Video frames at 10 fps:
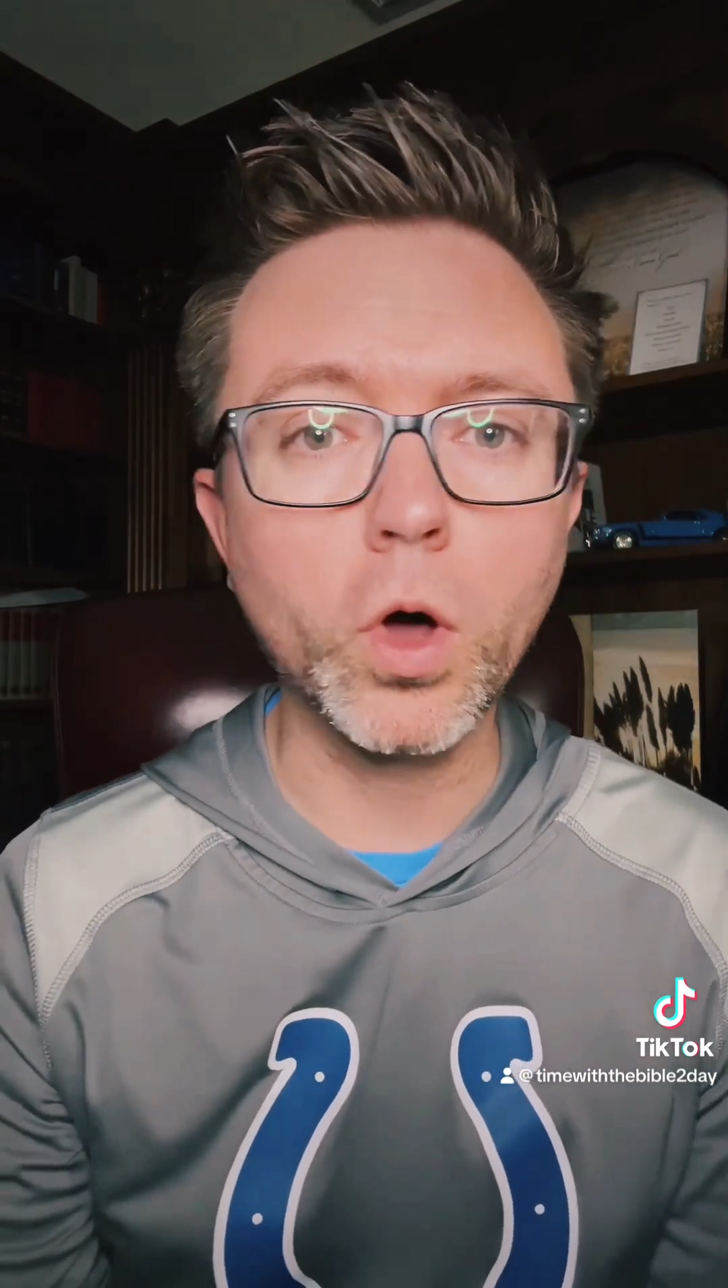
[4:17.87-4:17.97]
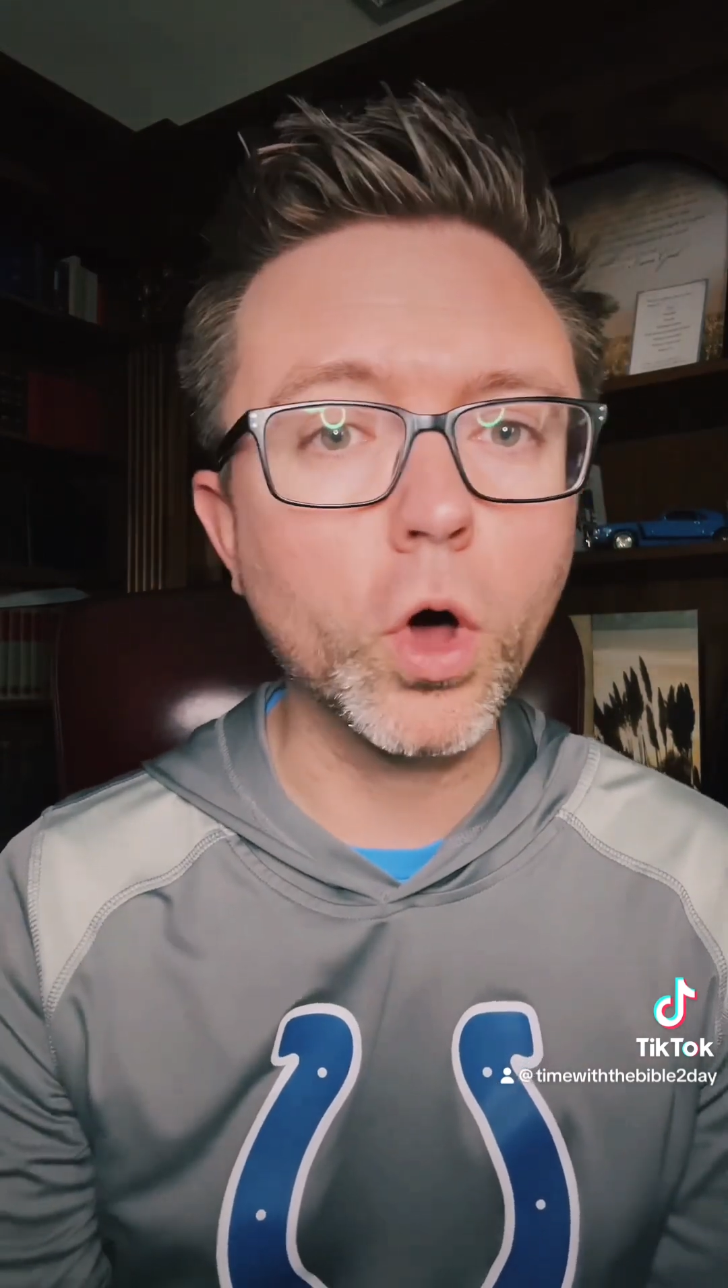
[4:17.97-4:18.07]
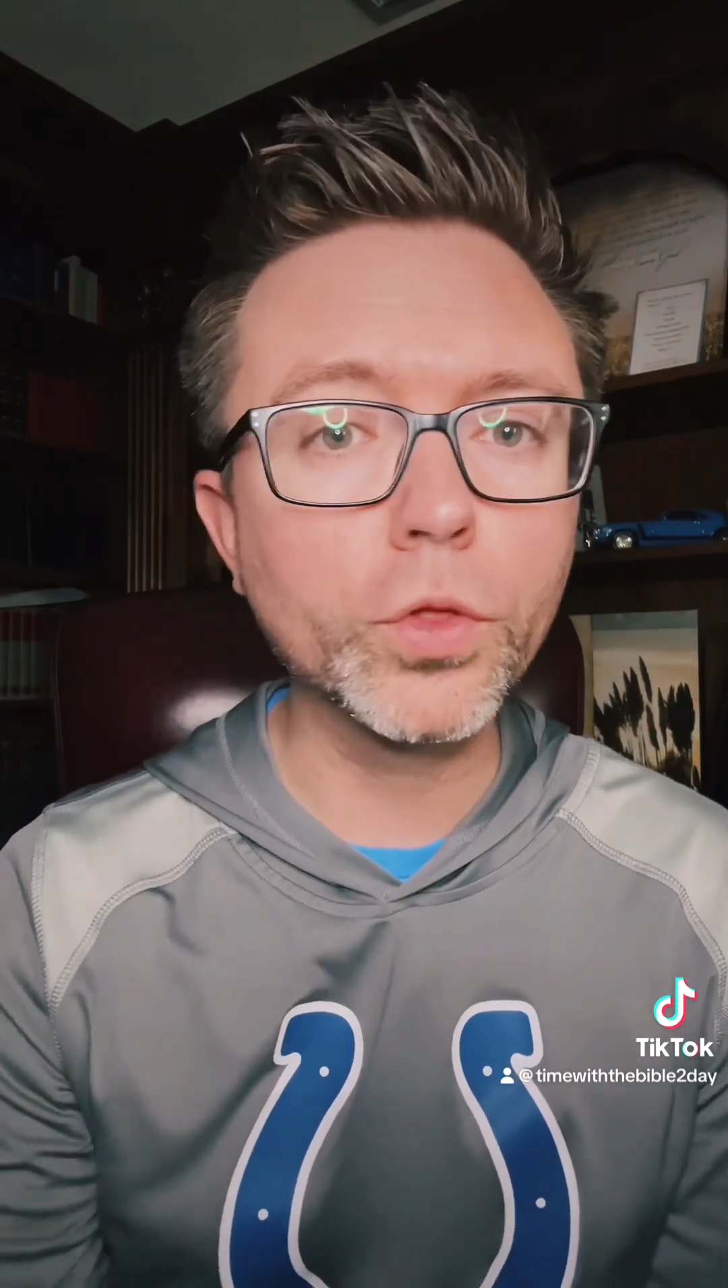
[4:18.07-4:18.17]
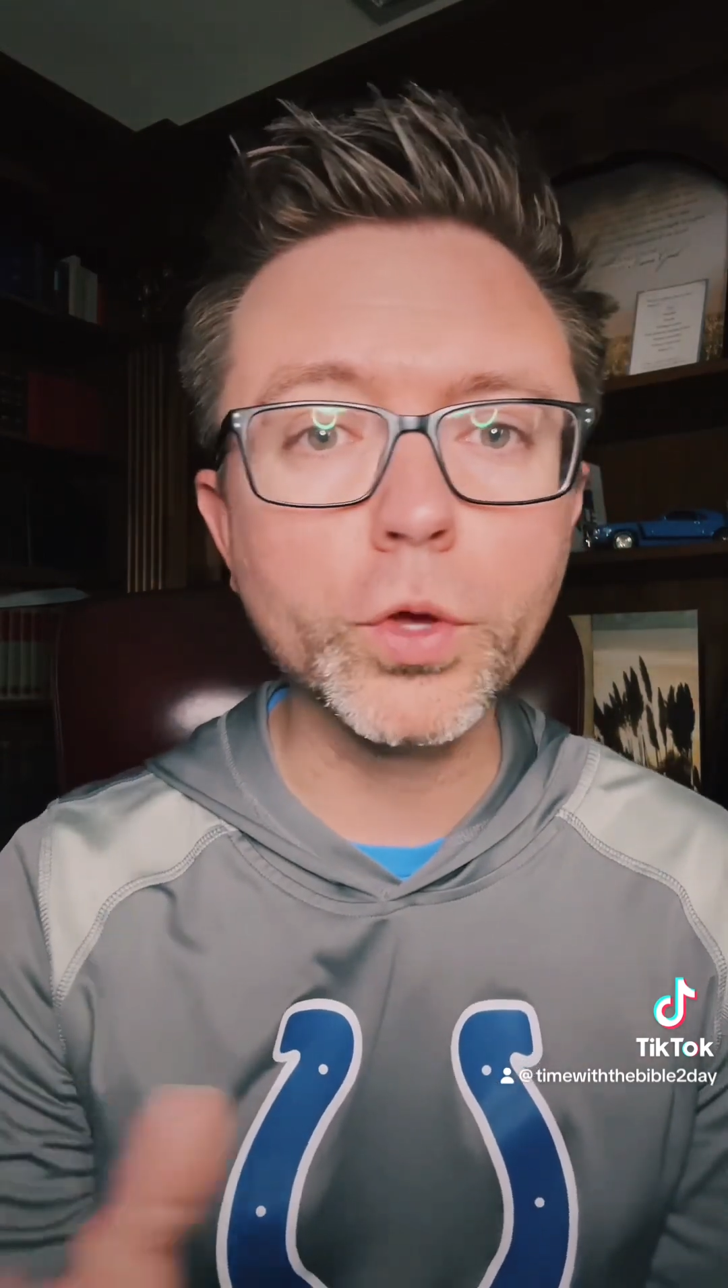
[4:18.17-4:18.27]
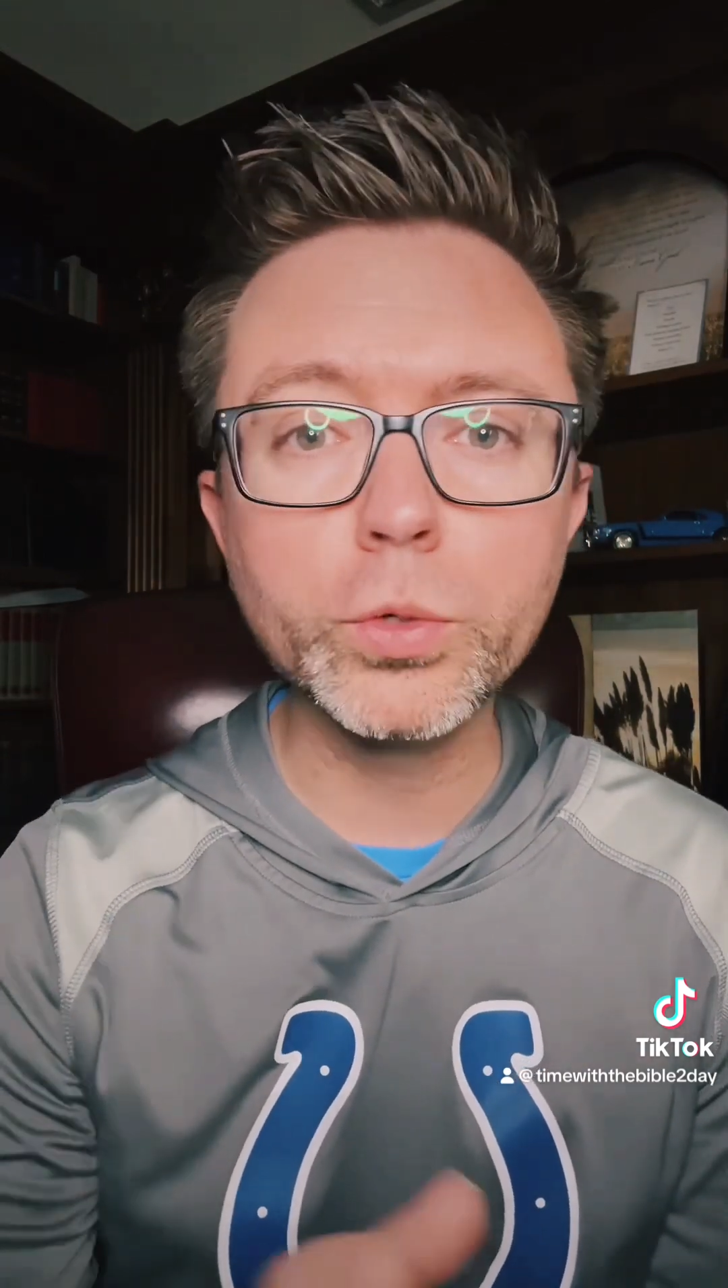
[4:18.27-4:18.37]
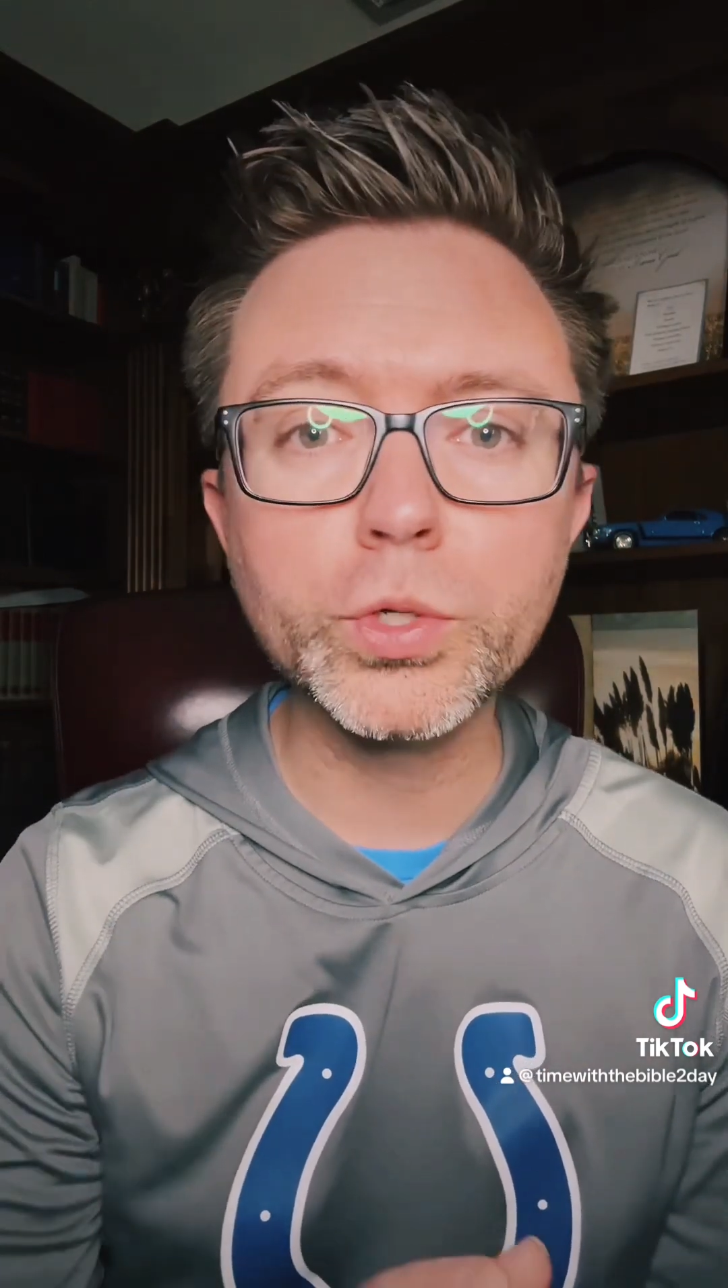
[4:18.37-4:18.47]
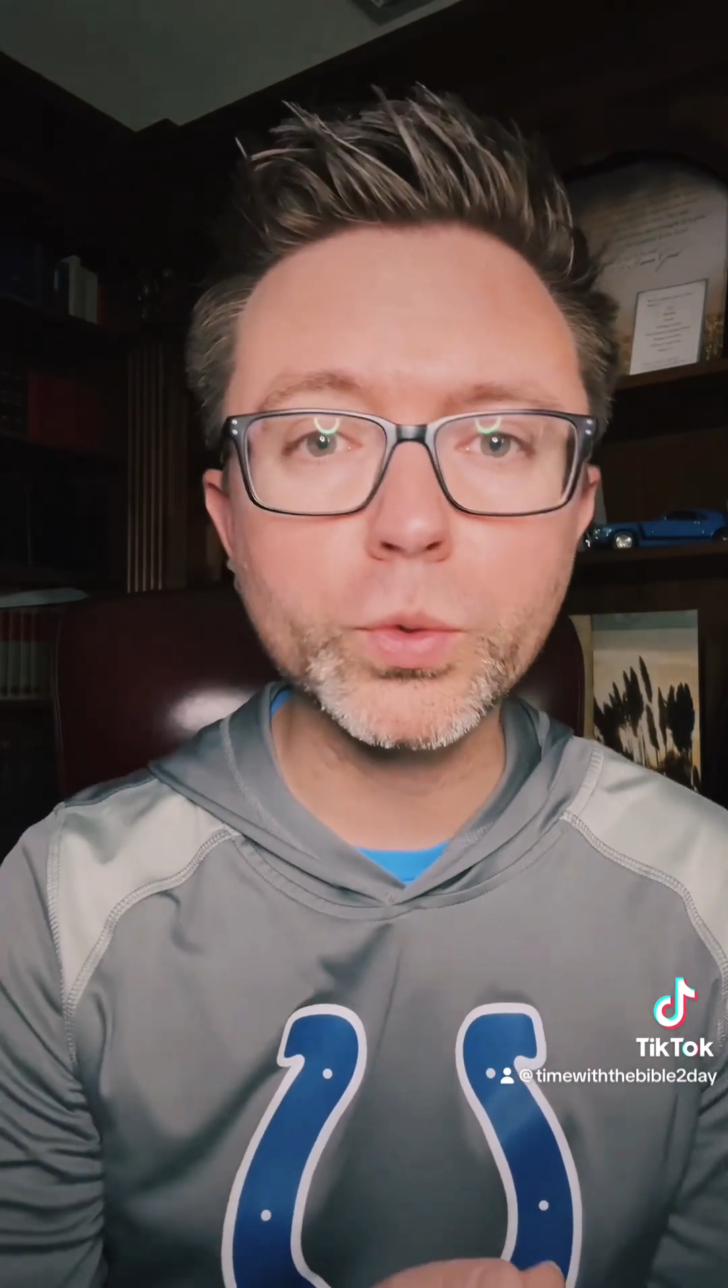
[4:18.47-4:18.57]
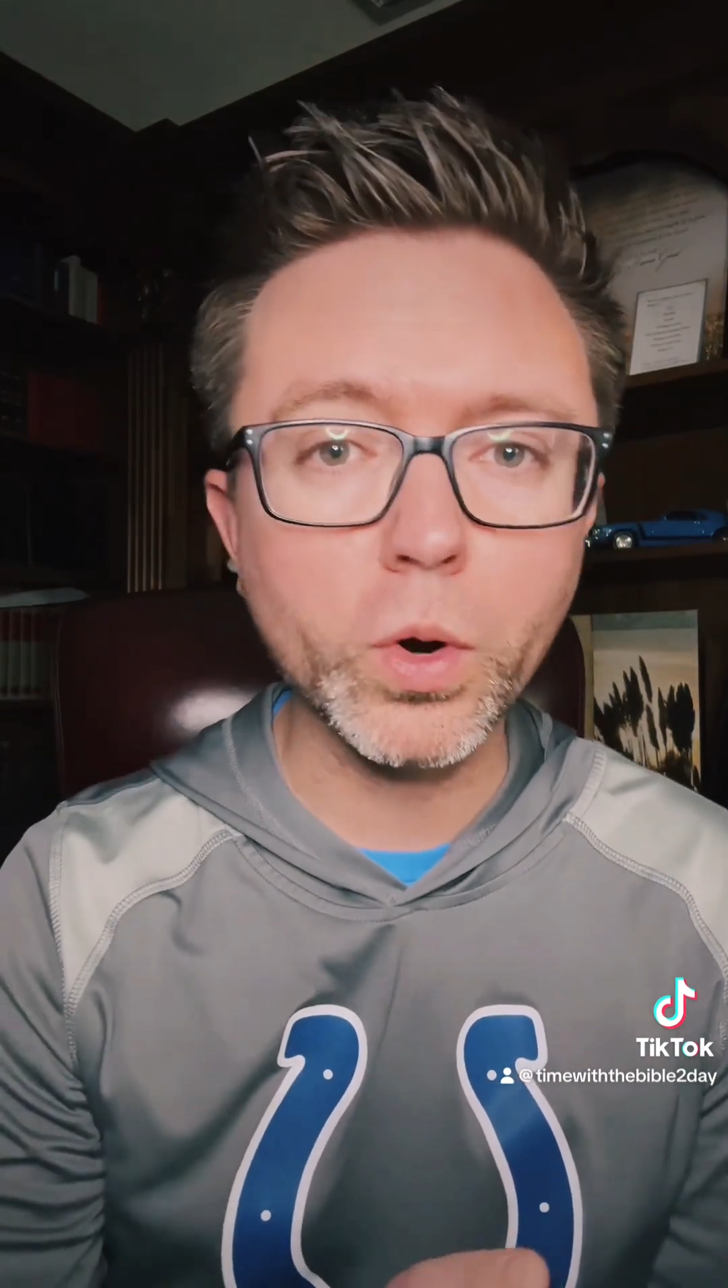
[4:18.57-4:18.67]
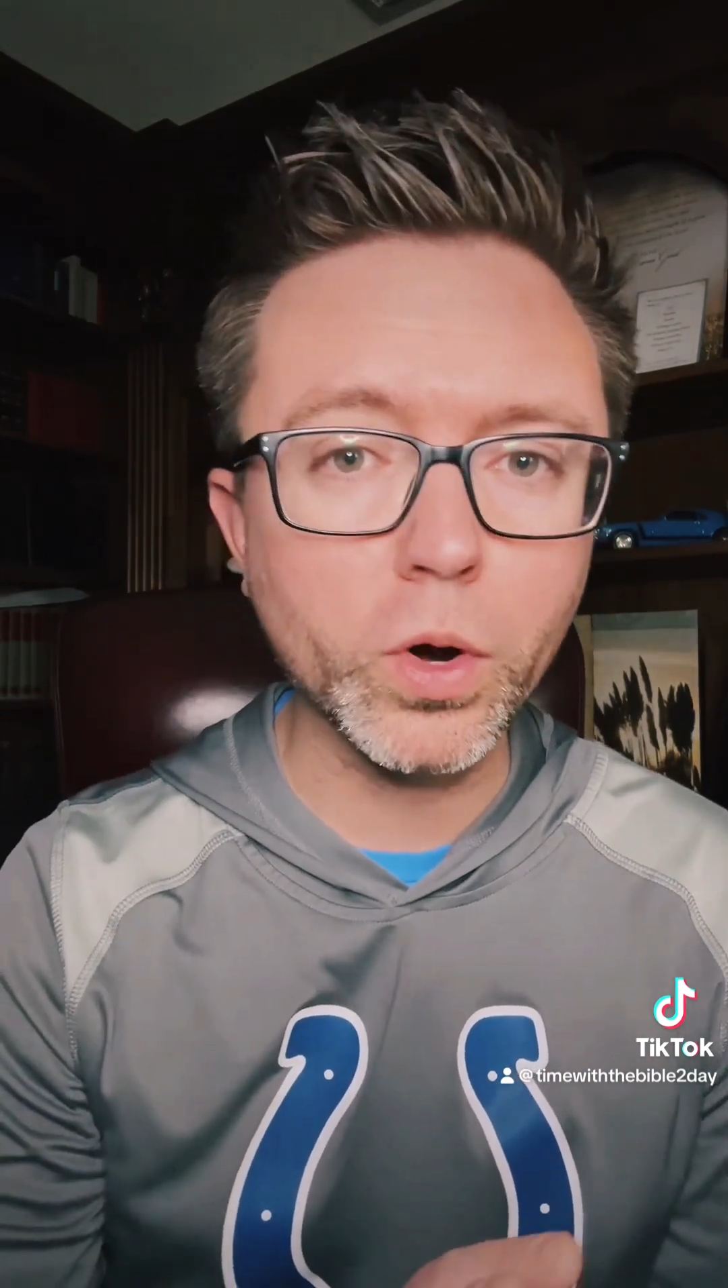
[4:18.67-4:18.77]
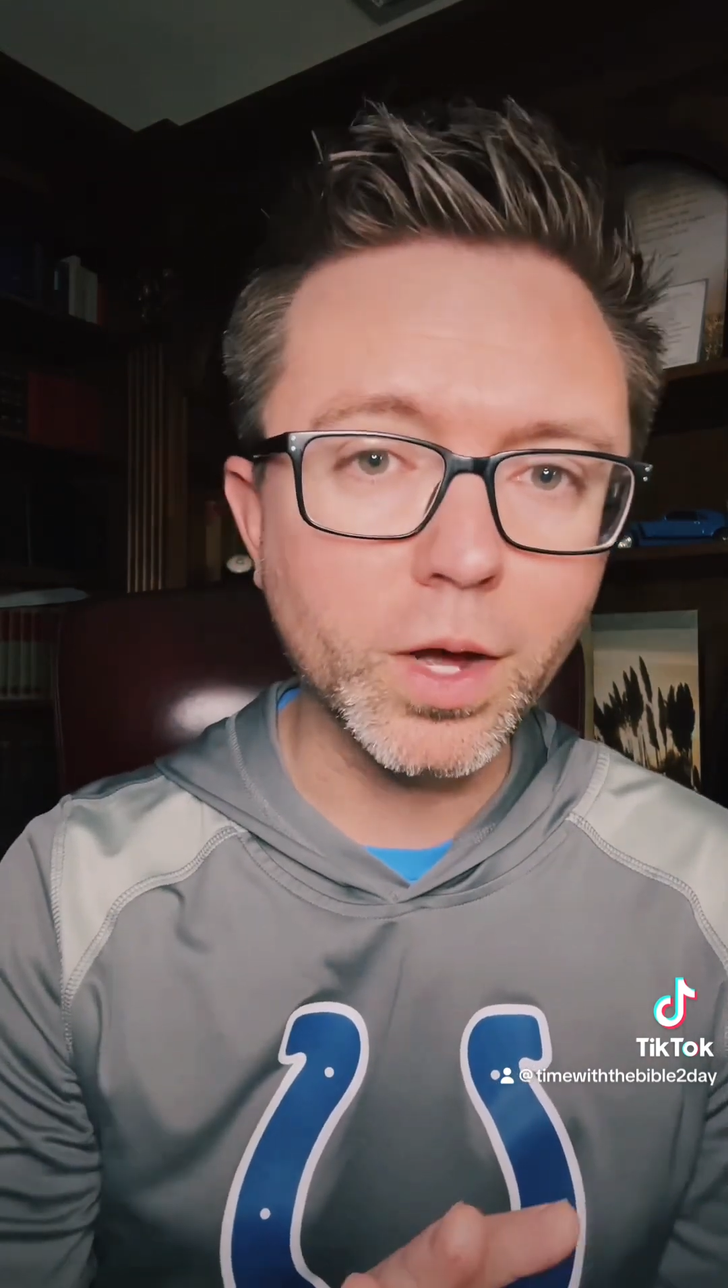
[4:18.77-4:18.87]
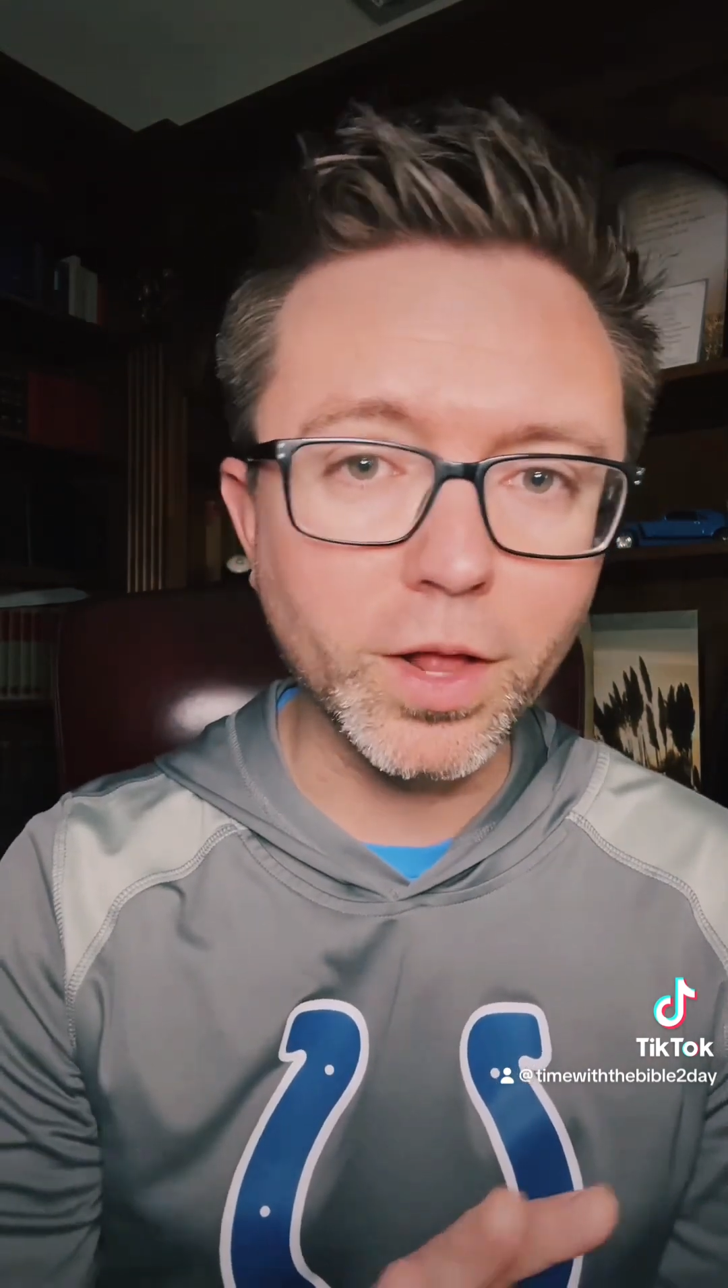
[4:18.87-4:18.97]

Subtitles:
All those who are